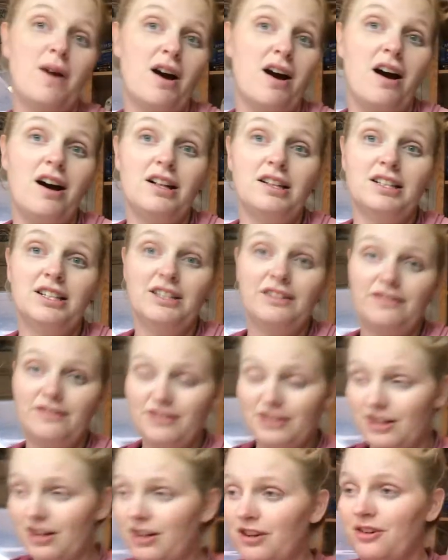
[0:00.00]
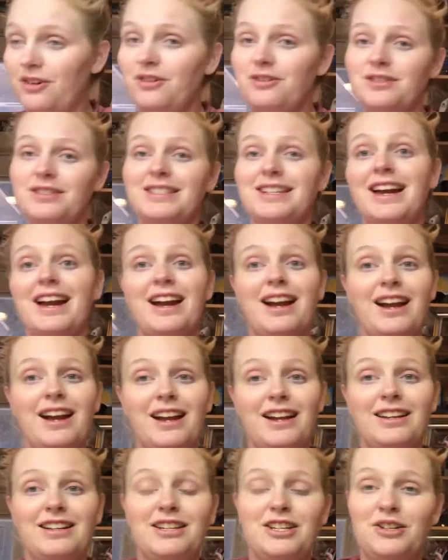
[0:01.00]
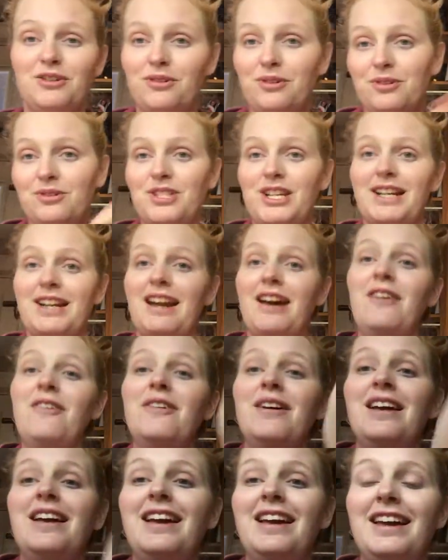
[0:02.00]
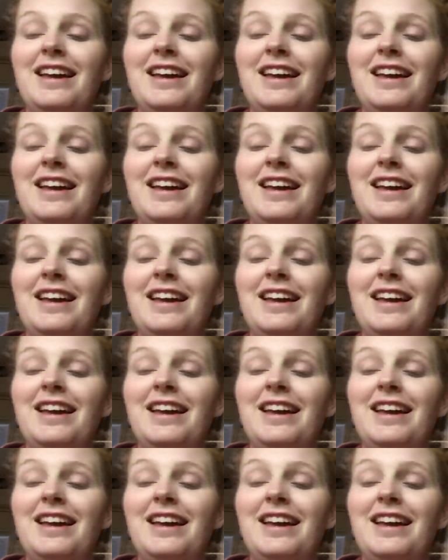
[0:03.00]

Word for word: all of those and you can go check it out.